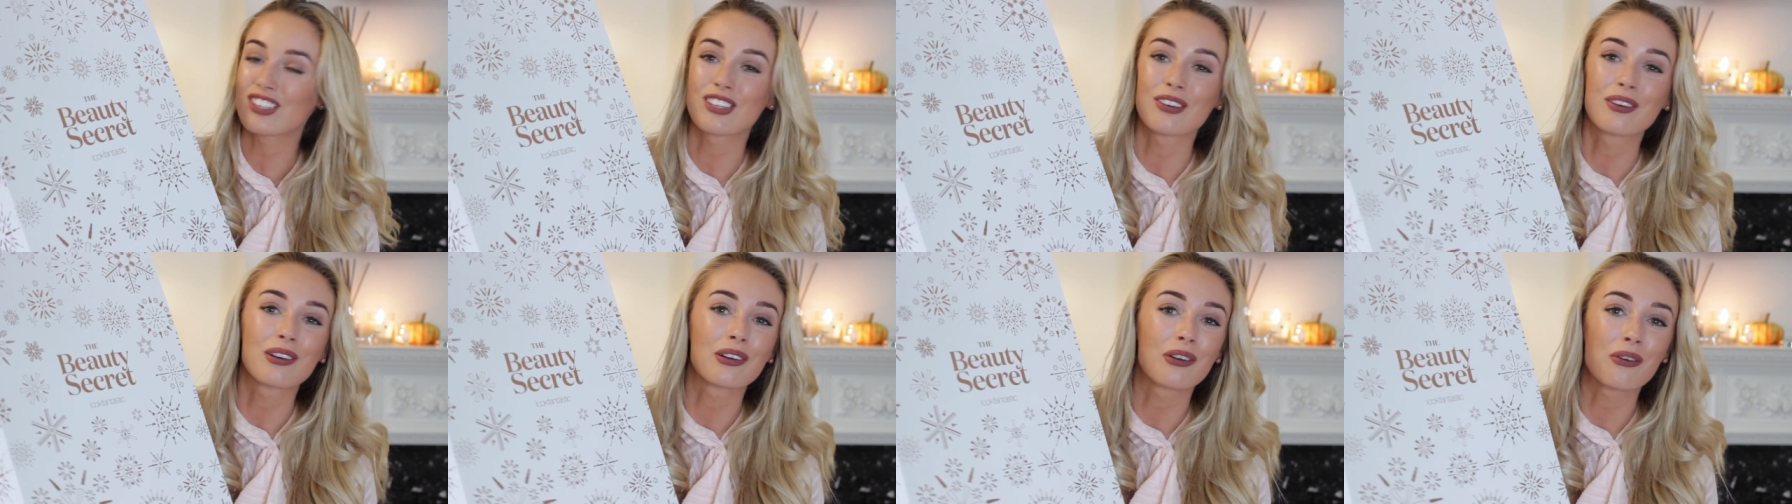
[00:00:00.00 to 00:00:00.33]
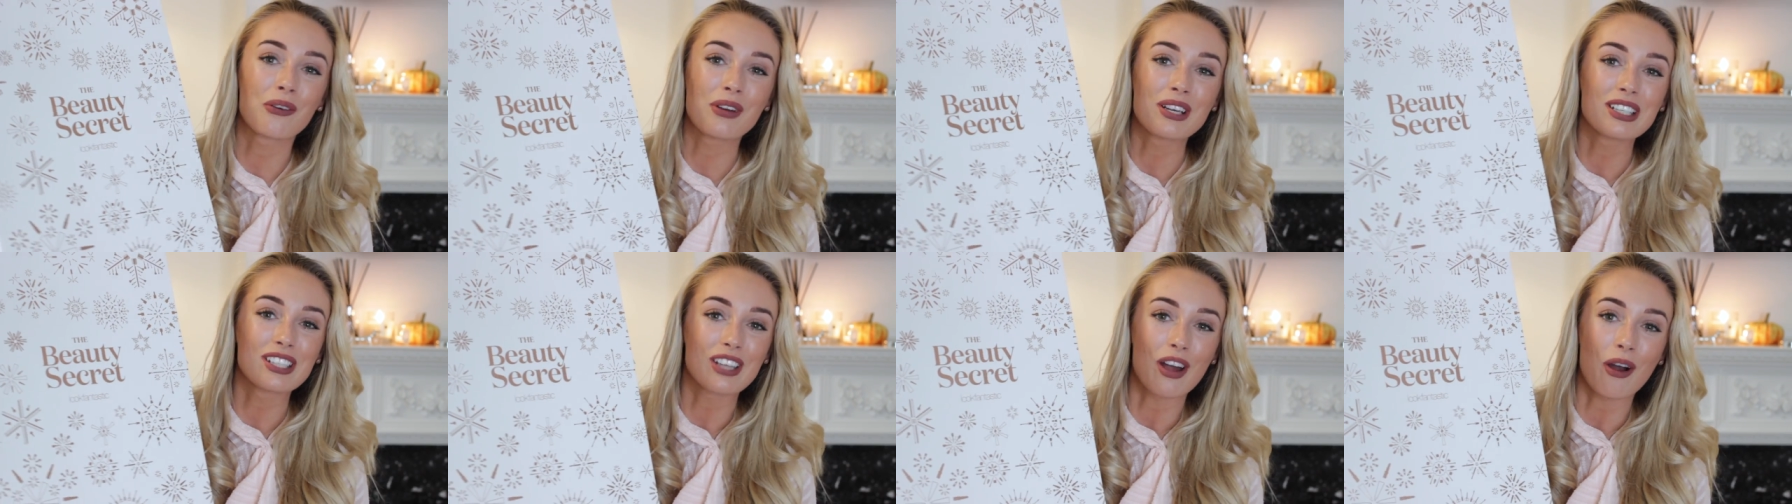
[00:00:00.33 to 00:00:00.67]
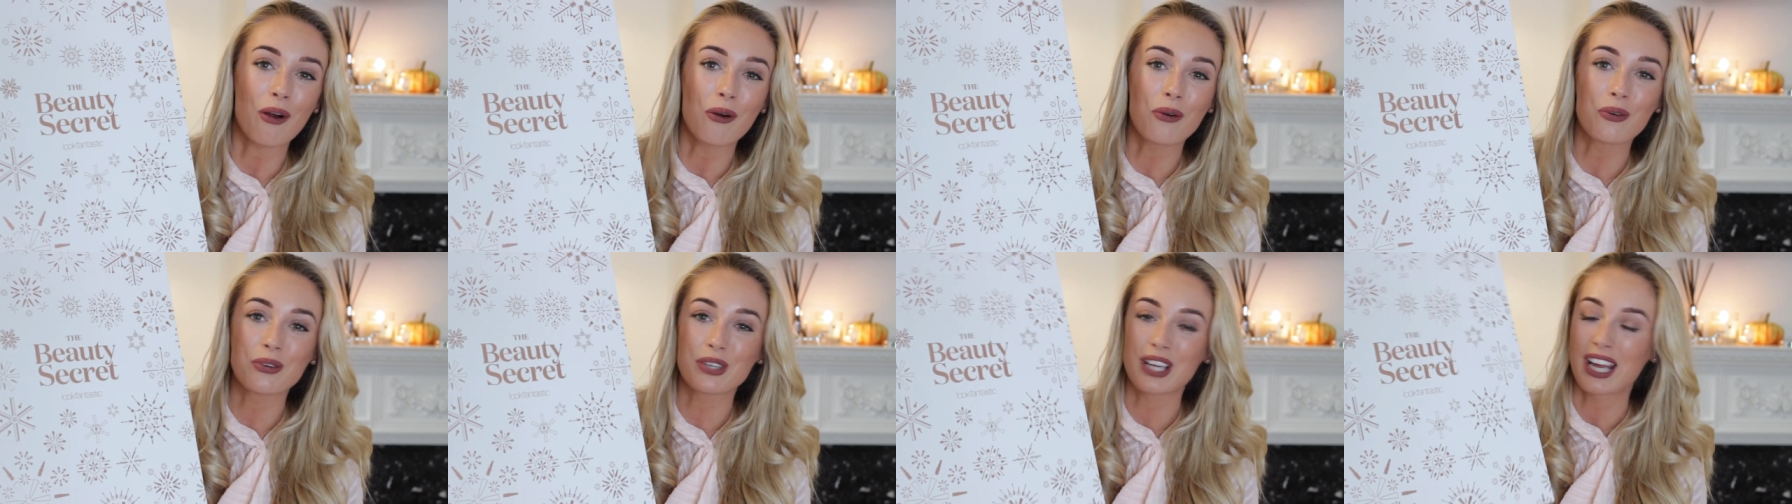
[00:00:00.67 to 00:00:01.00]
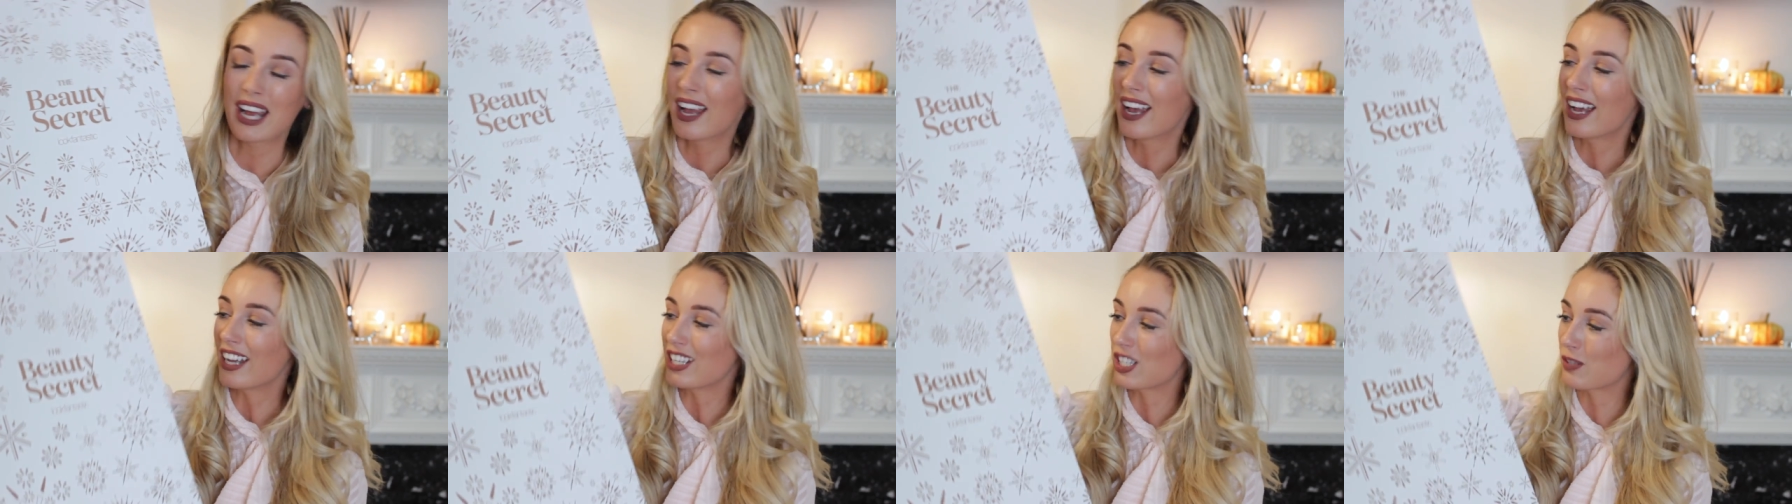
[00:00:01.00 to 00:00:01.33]
so it'll always hold
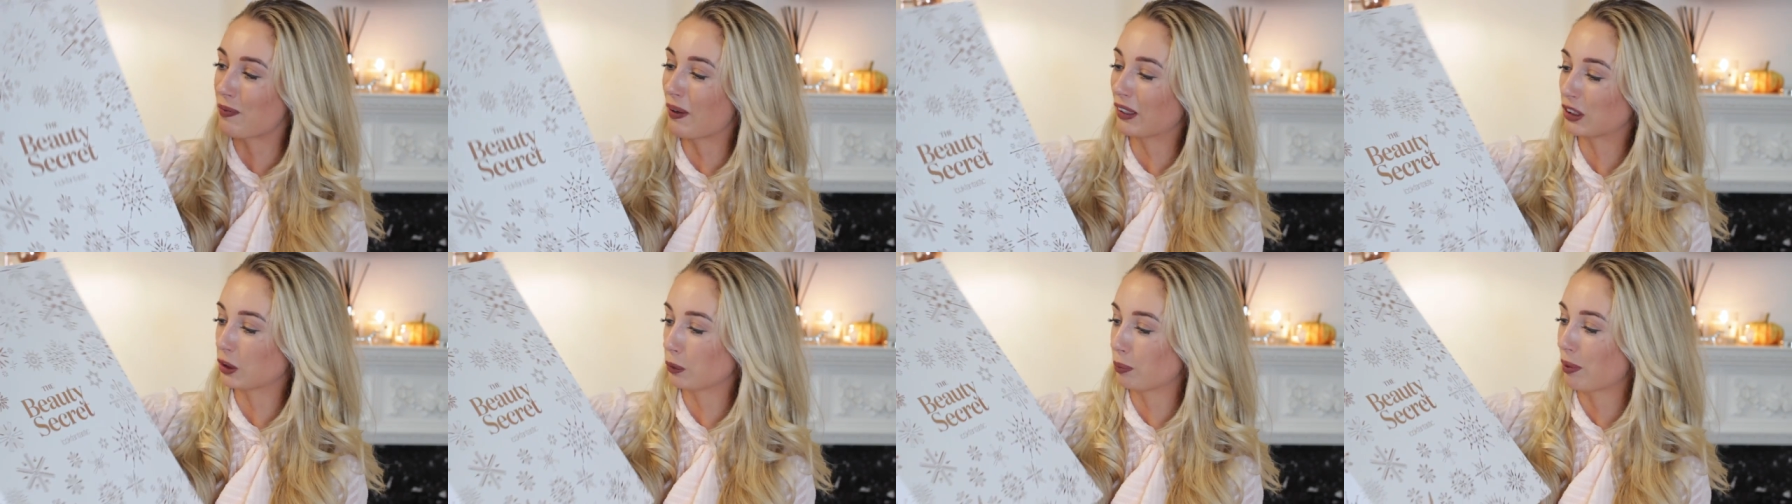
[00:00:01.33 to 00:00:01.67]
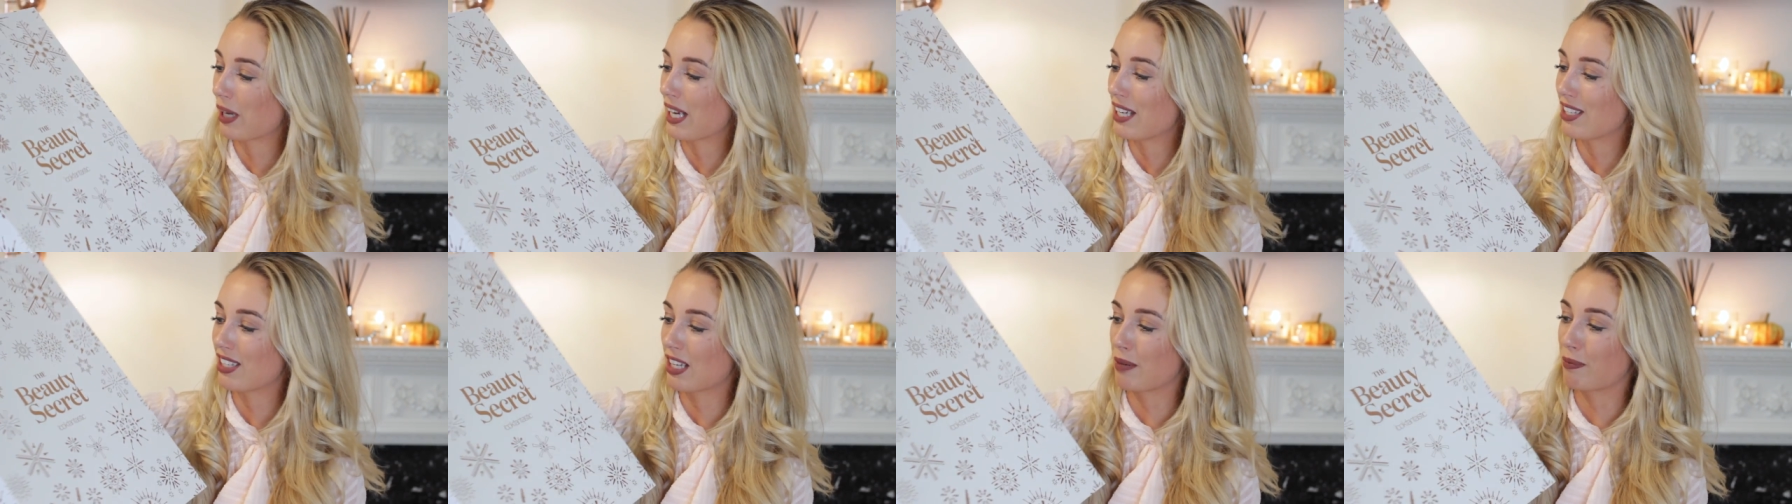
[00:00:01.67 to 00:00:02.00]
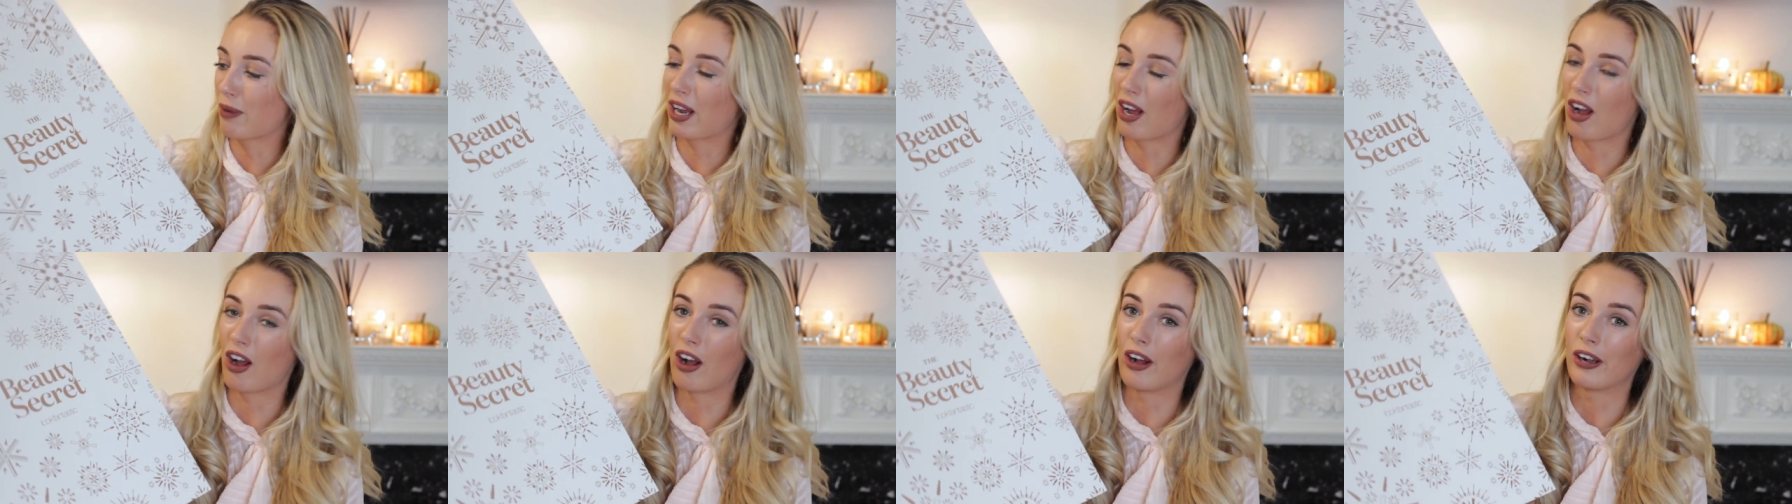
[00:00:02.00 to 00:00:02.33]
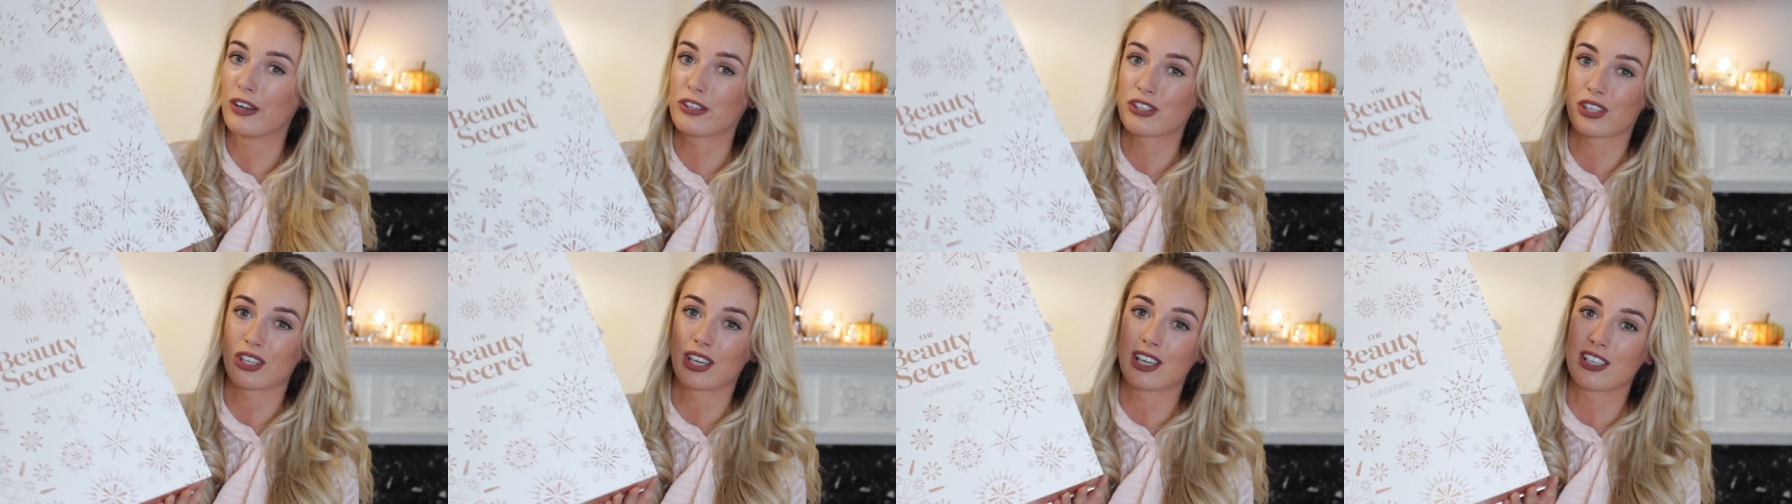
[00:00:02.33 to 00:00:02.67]
a special place in my heart,